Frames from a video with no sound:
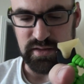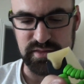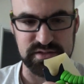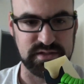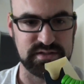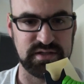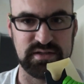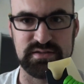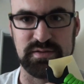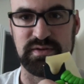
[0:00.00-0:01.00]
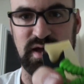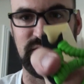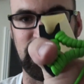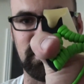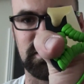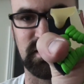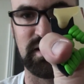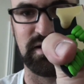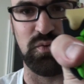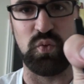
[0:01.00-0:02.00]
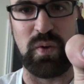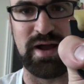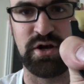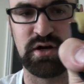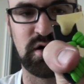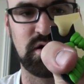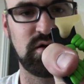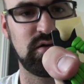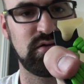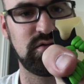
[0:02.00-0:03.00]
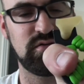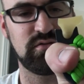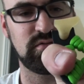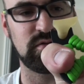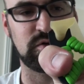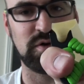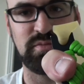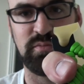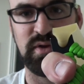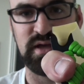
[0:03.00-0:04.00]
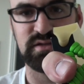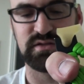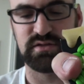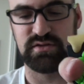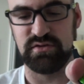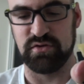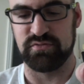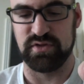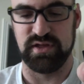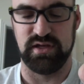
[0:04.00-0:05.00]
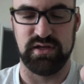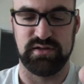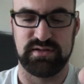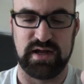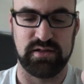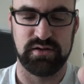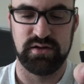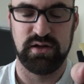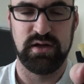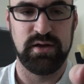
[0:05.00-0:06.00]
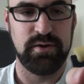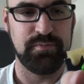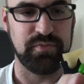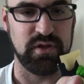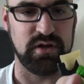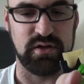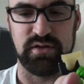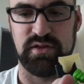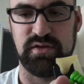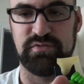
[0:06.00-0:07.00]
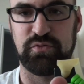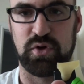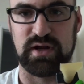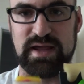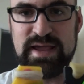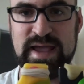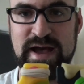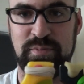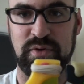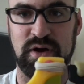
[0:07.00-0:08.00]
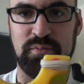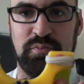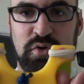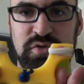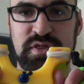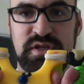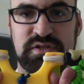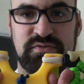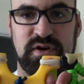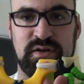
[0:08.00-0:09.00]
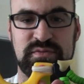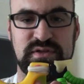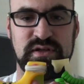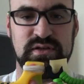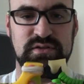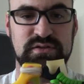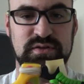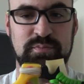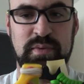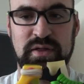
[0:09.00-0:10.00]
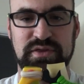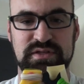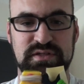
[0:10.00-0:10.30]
This does seem to have a slightly wider grip base over the Talon. The fork gap on both of these frames is about the